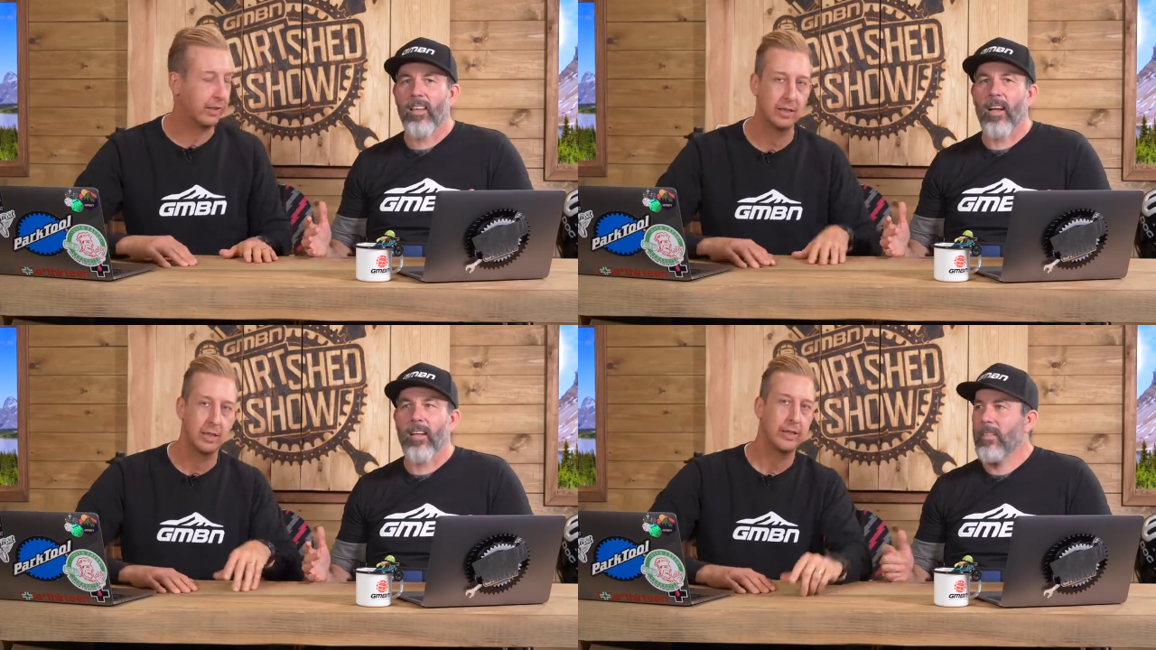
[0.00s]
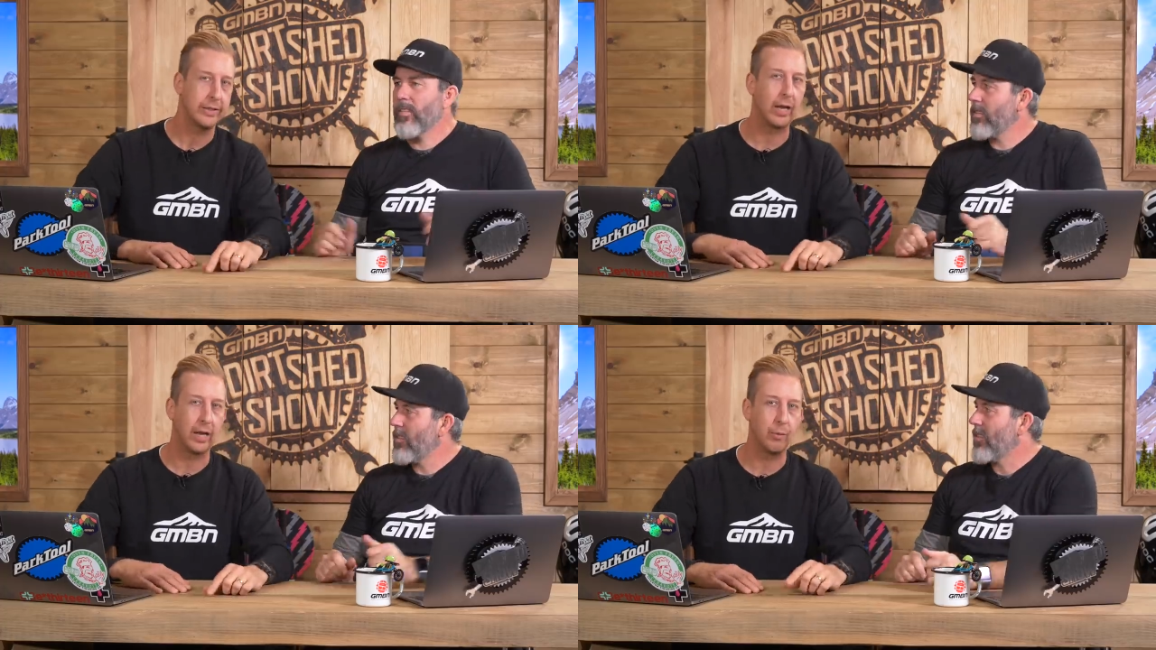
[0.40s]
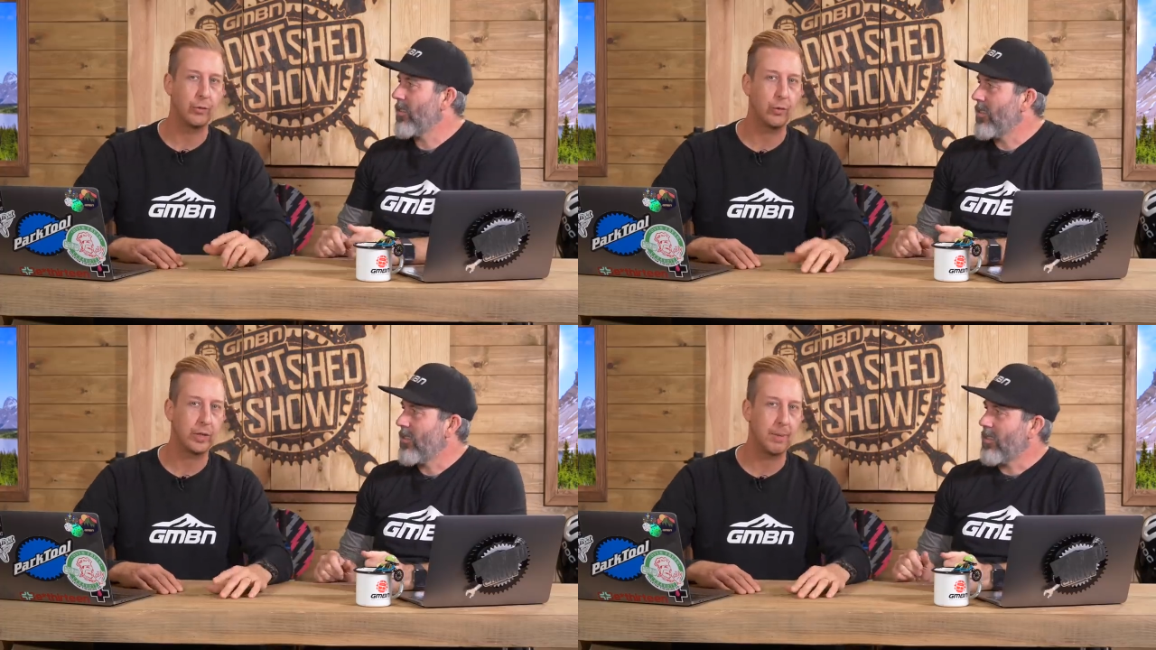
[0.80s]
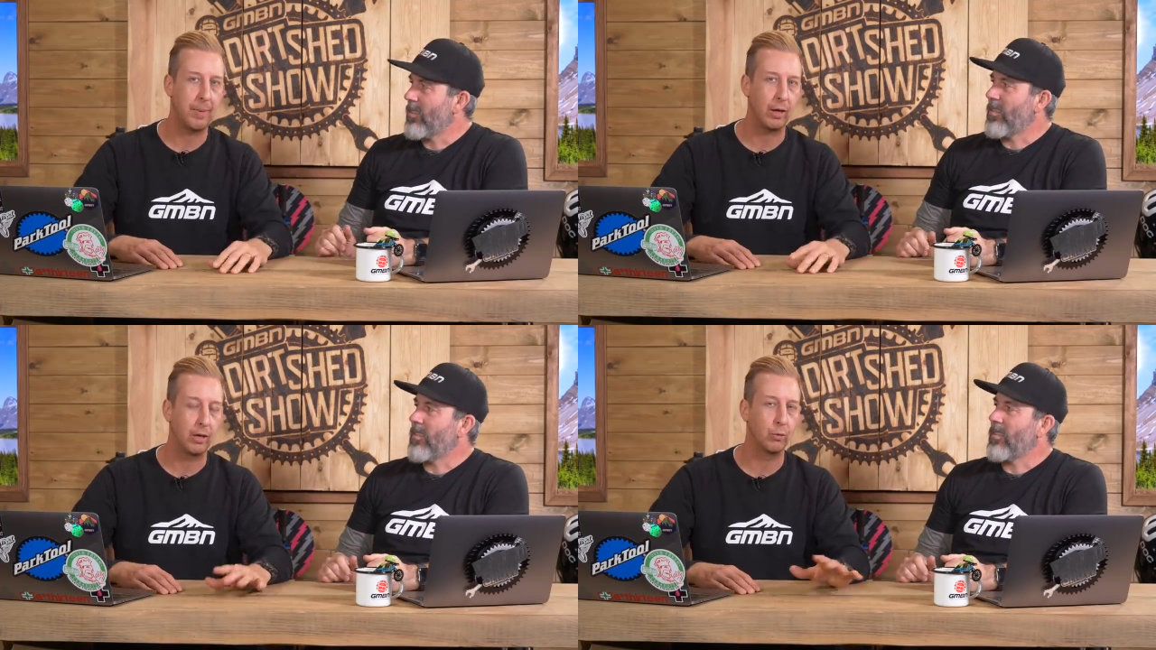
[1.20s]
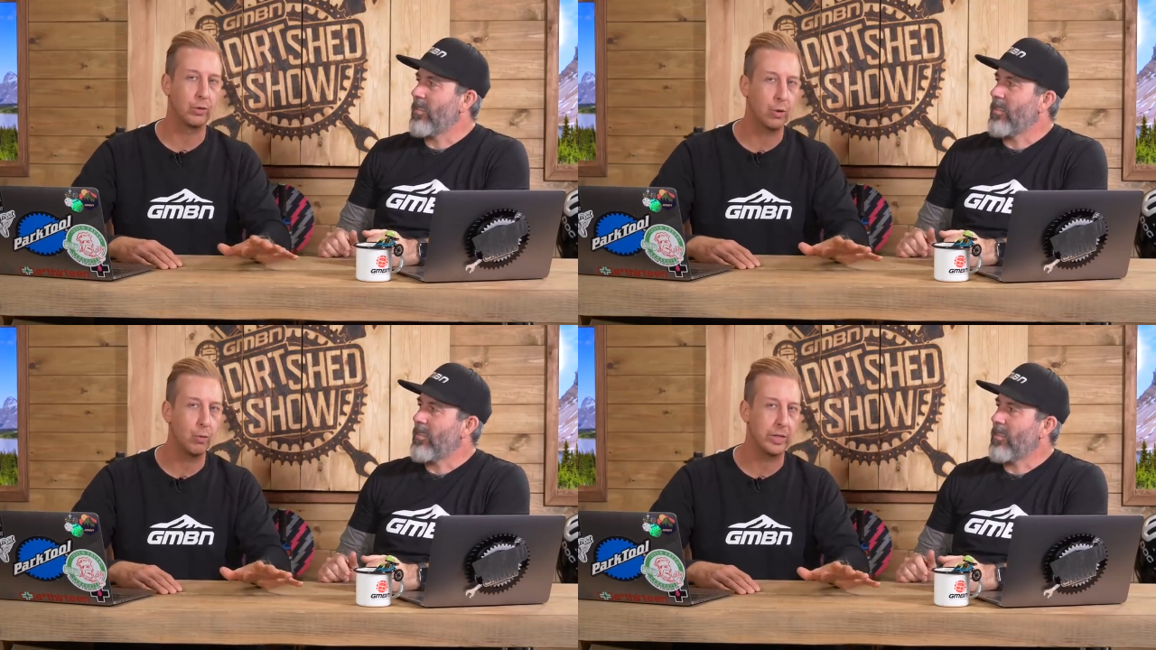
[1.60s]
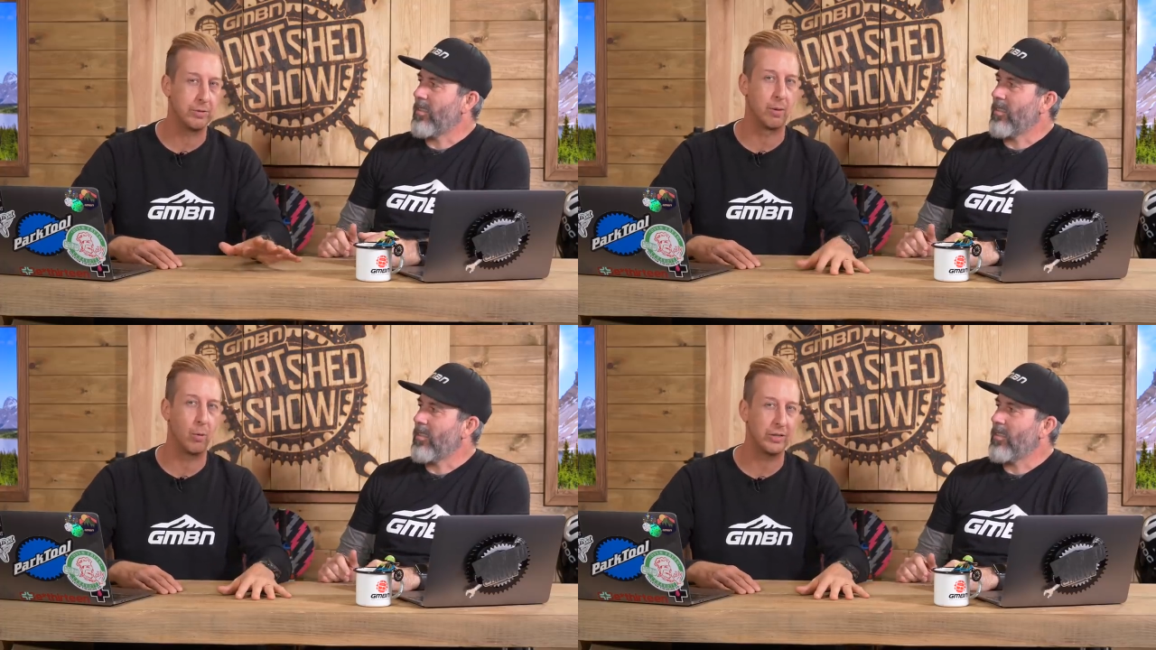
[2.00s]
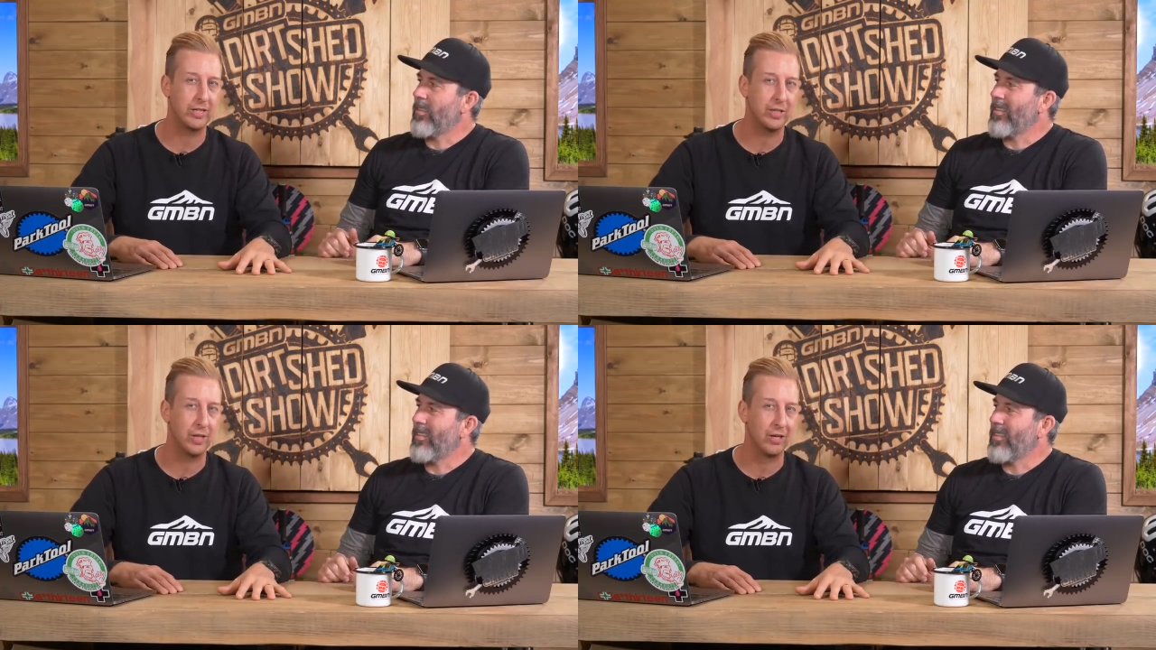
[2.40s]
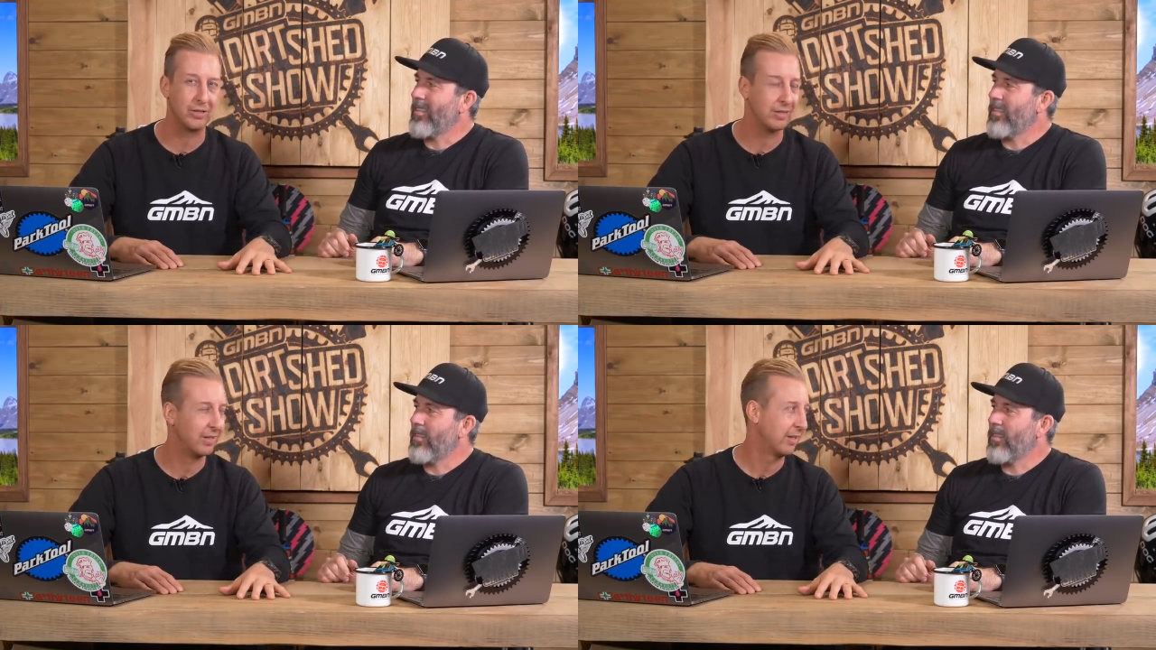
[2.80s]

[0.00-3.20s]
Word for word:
Speaker 1: Suck. No, we're talking about like all the cool kids around white t-shirts.